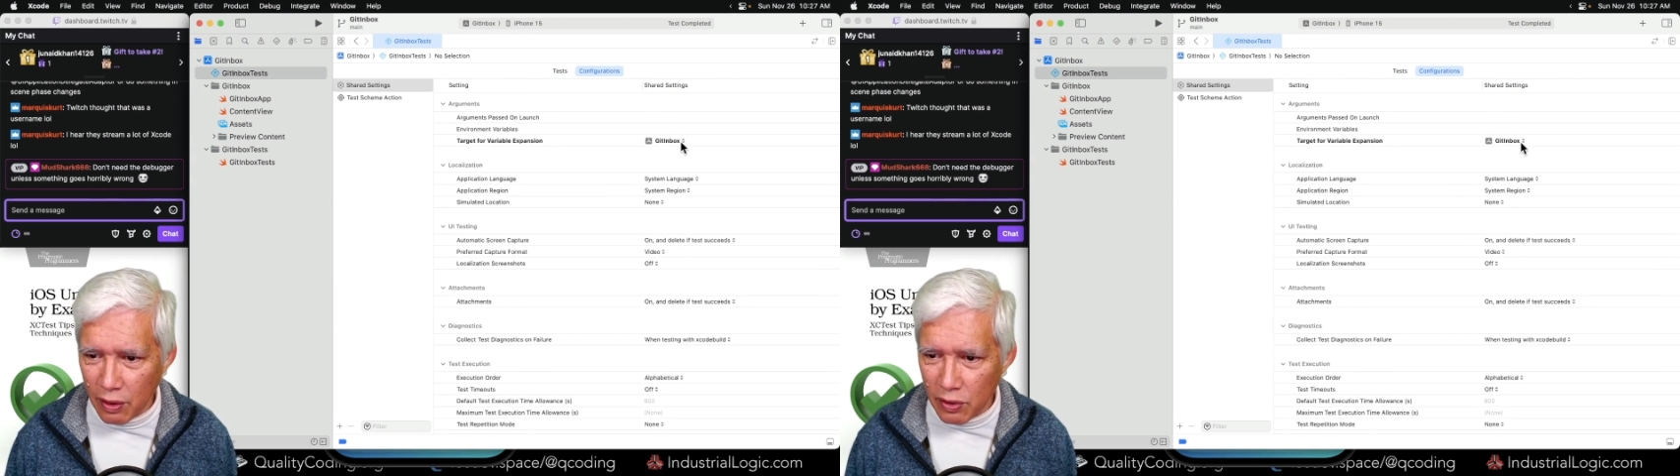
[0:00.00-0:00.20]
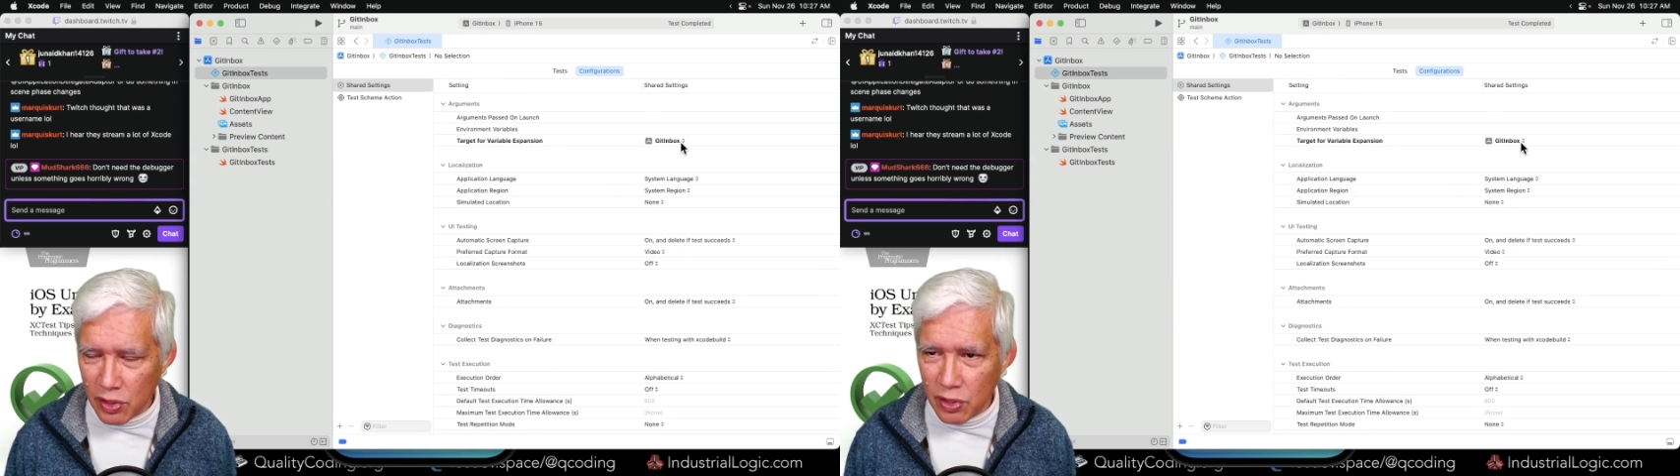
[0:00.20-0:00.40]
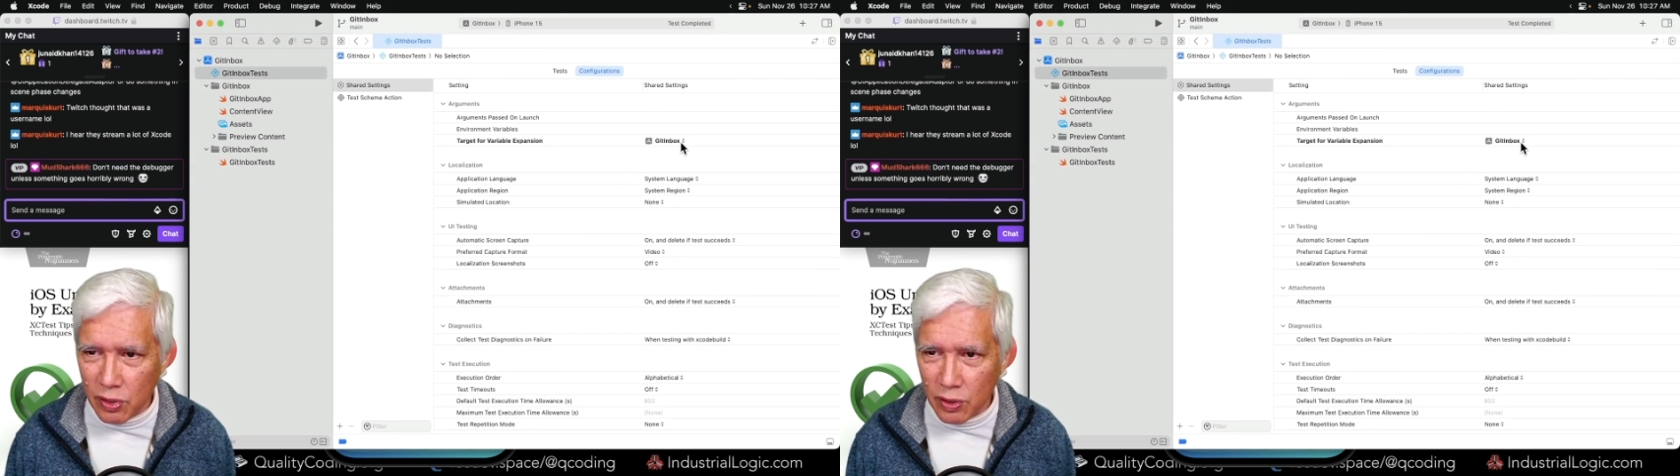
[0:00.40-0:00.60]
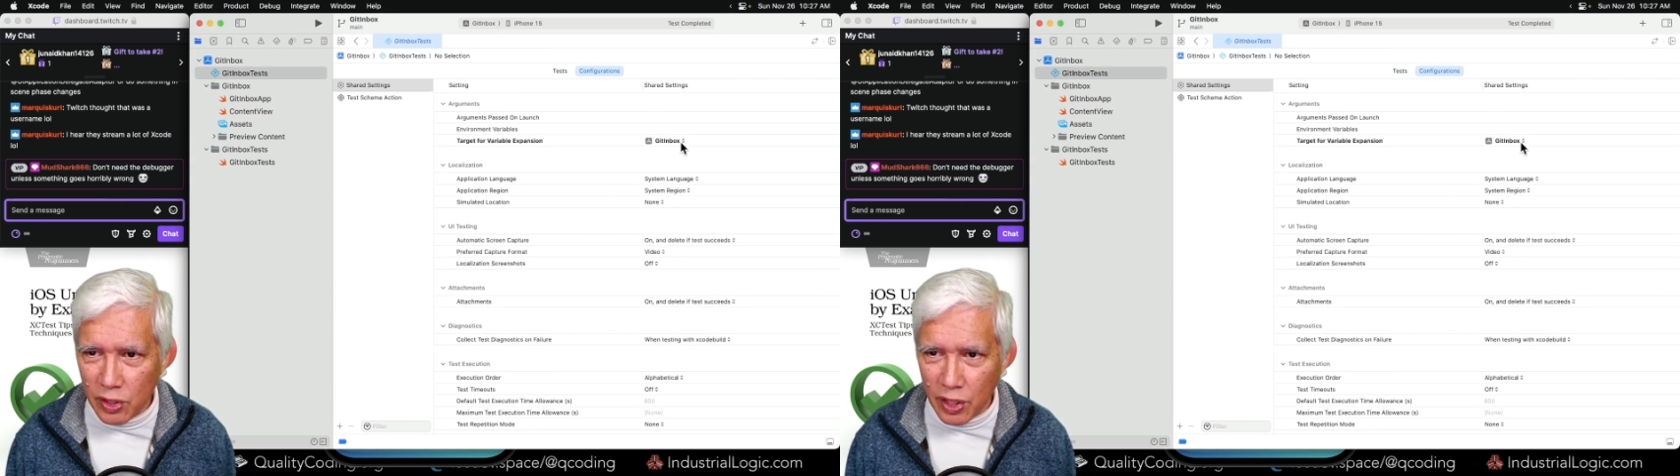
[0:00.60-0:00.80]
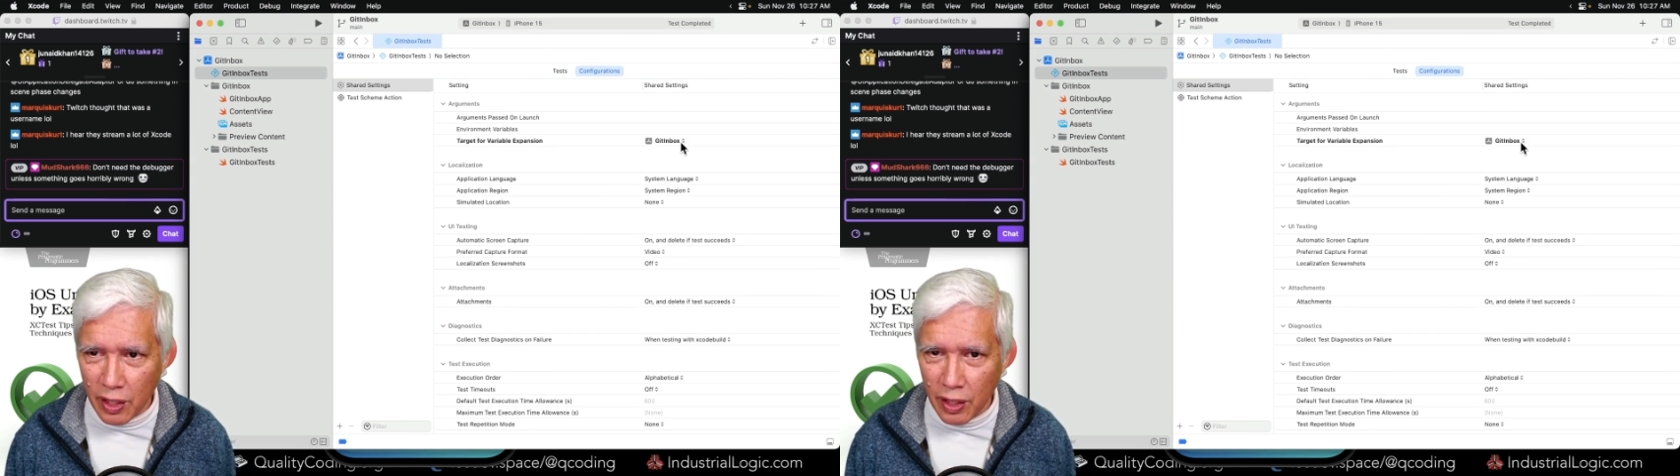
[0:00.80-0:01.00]
you
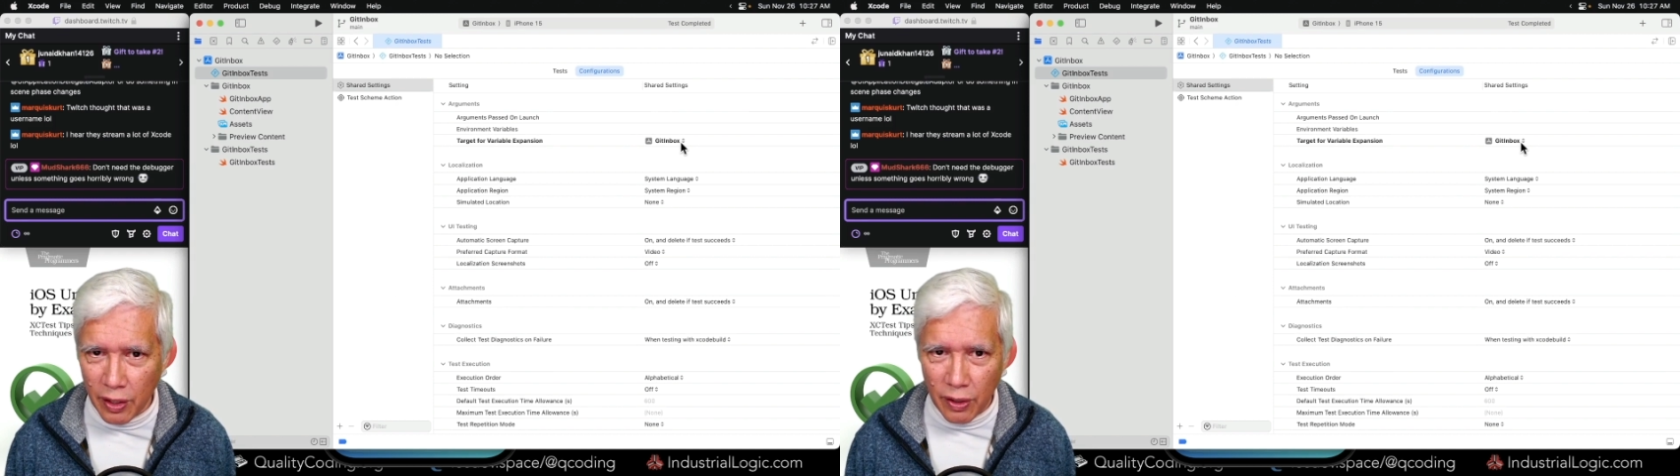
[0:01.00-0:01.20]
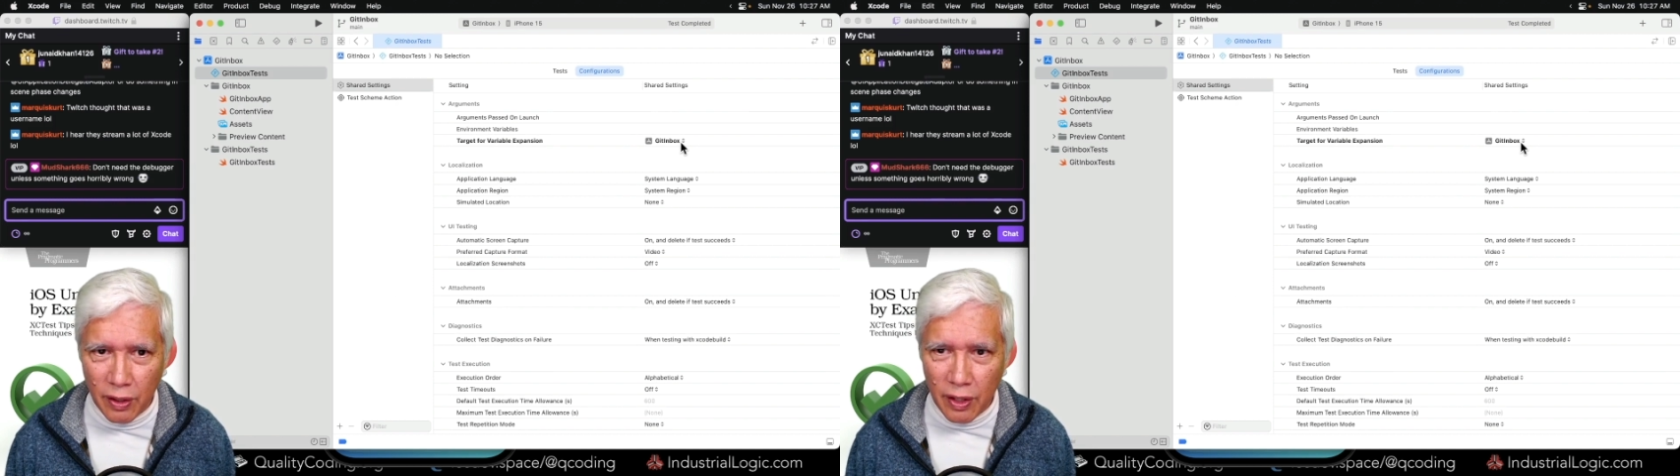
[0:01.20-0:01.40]
search in here?